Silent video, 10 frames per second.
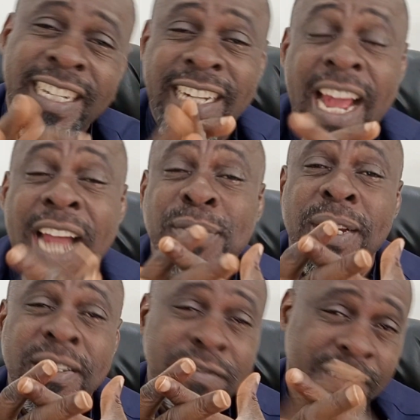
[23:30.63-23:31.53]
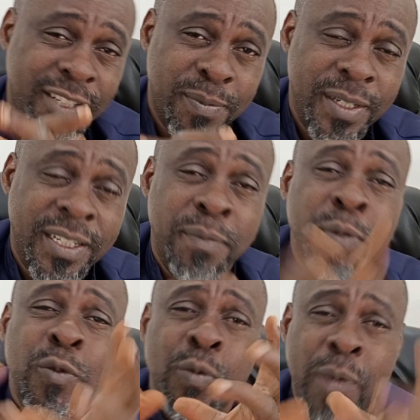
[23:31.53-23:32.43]
that are actually investments that
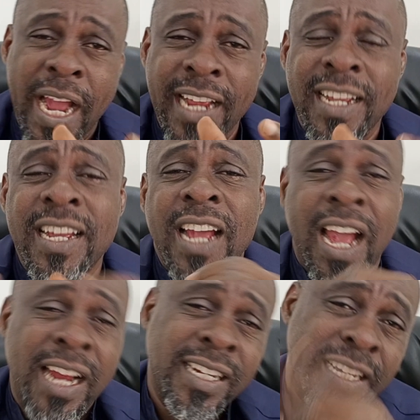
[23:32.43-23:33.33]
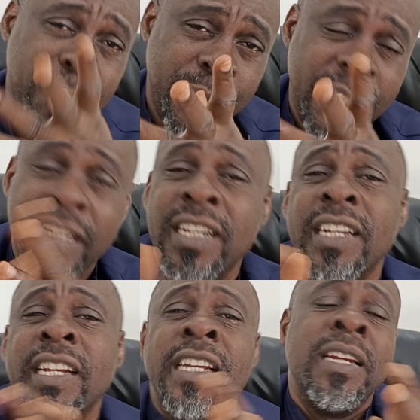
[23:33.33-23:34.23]
people buy and keep
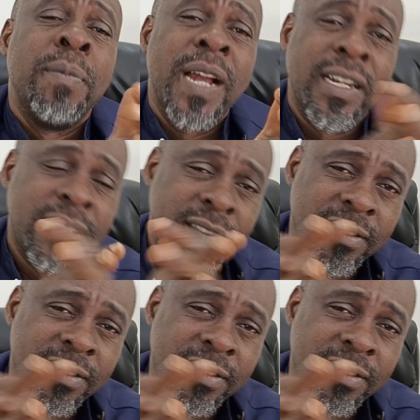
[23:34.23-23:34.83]
in the bank.